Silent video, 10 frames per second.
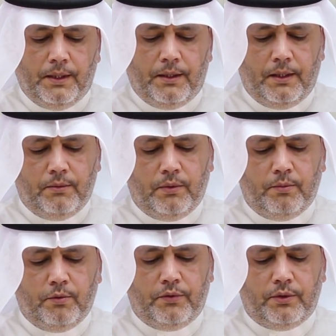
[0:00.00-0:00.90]
Then we
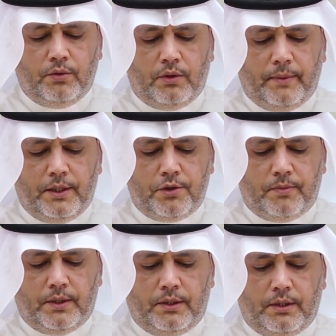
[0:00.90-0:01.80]
move into the
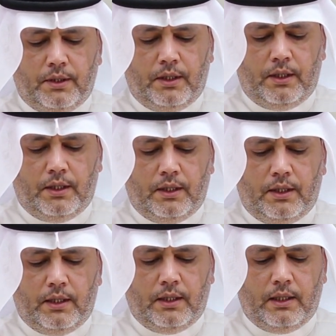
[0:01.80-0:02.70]
management, and
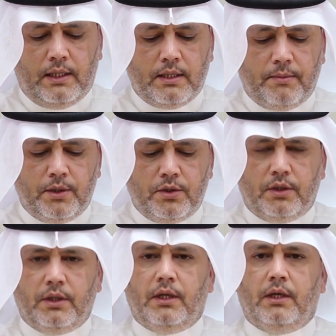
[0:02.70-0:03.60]
as I
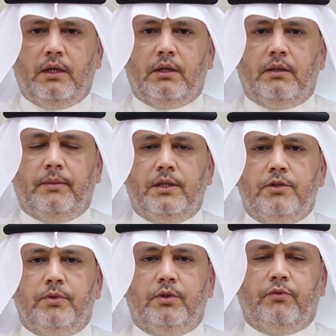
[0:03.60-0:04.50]
mentioned earlier, the
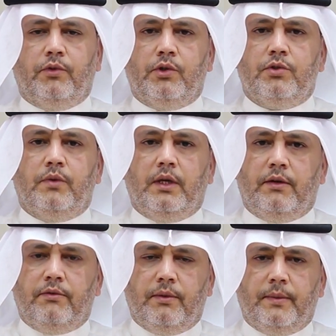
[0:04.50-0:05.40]
management, of course, we
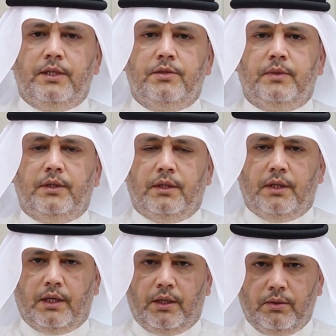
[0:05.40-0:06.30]
have the management in
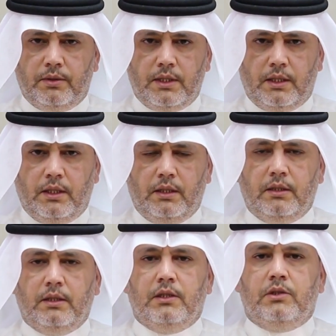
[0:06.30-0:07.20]
the acute setting,
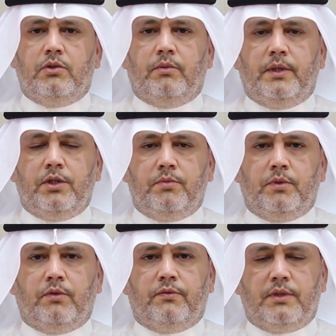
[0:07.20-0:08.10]
so
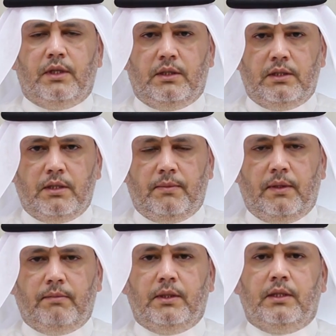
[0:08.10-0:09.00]
management of status
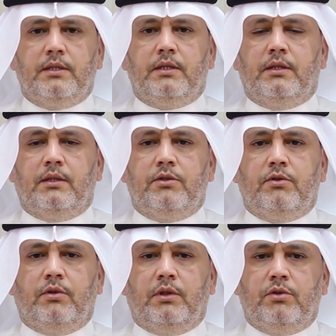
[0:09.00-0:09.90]
epilepticus, and the
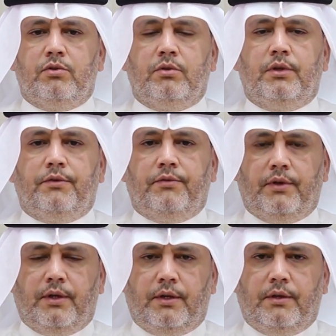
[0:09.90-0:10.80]
student should
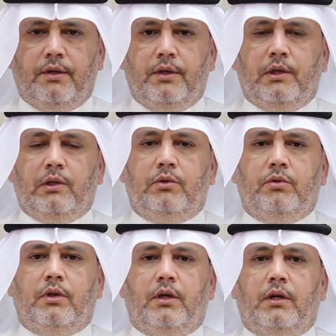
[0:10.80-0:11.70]
refer
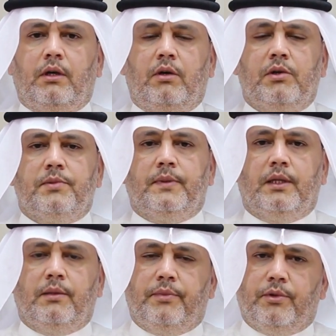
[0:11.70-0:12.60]
to the
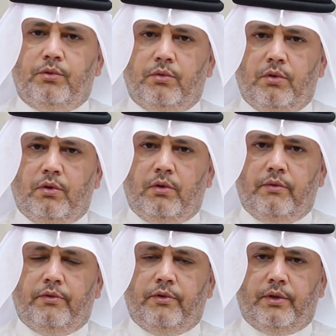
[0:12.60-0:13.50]
hospital protocol
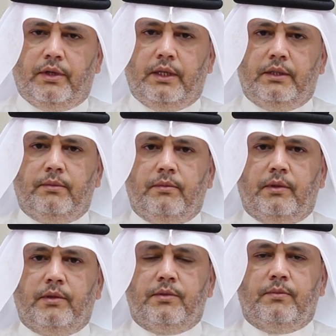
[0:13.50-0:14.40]
for that,
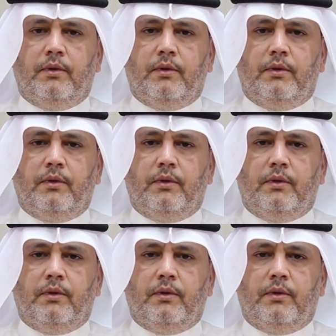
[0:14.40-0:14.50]
because